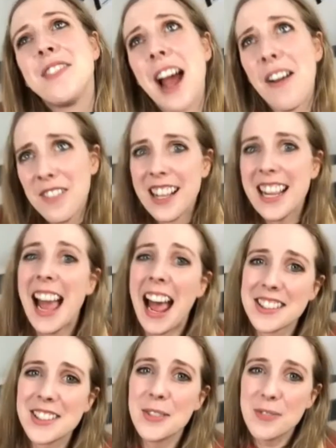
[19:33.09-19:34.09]
definitely
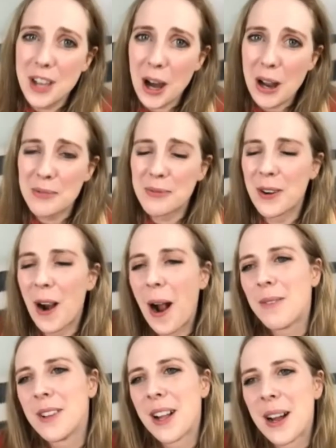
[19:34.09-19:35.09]
had some gun
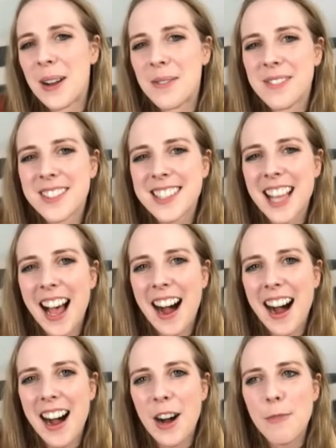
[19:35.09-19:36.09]
problems.
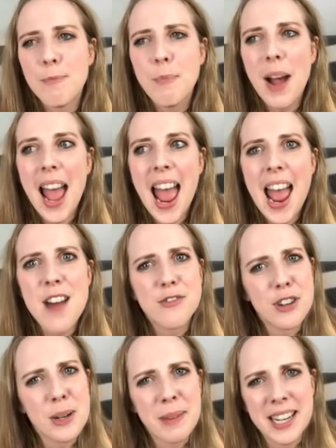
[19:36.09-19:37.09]
But
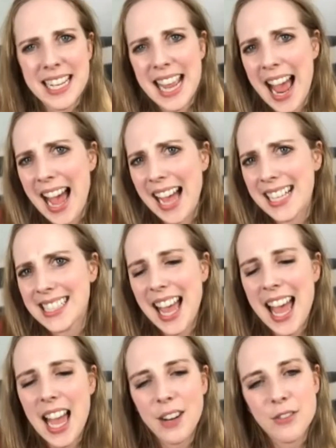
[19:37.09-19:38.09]
everybody has.
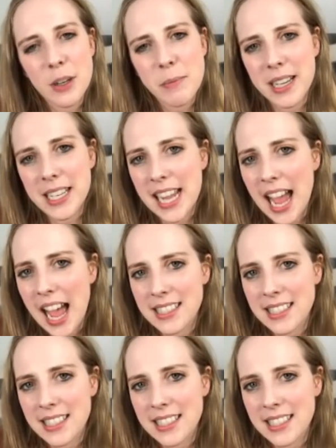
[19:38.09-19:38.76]
Everybody has.